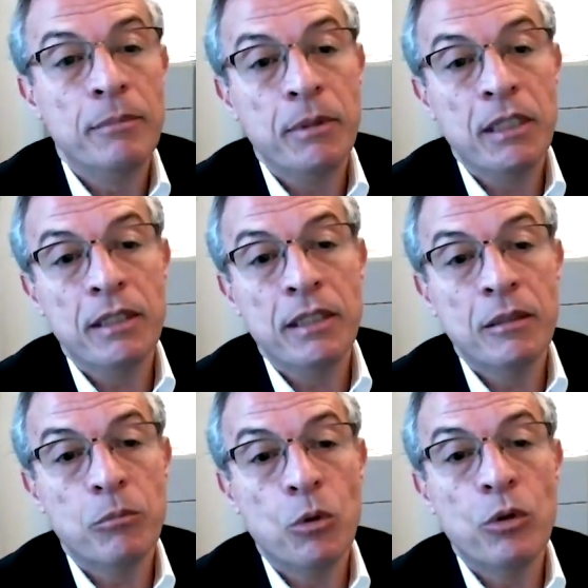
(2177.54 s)

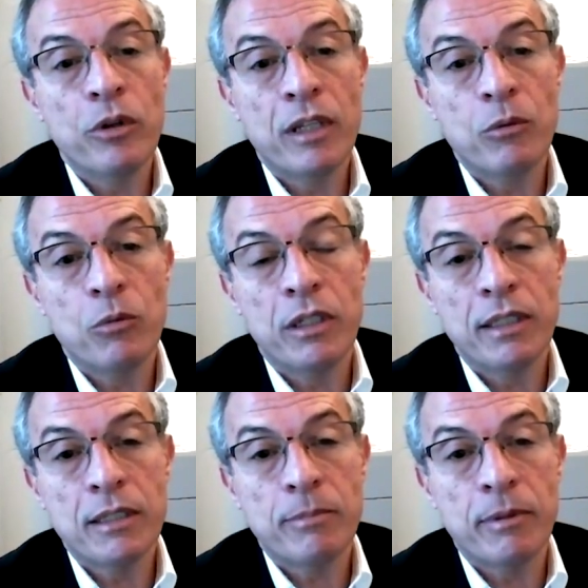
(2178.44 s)
meaning more than one
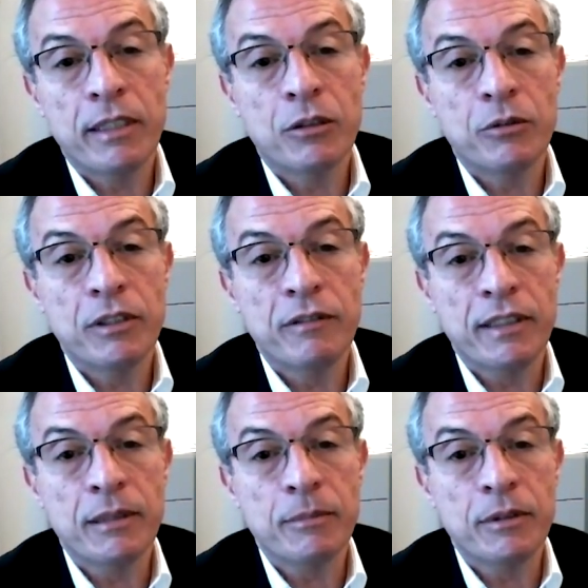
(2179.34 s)
explanatory
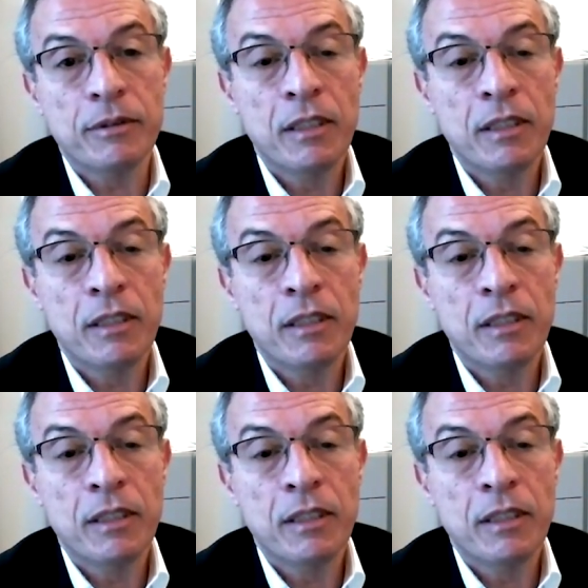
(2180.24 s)
variable.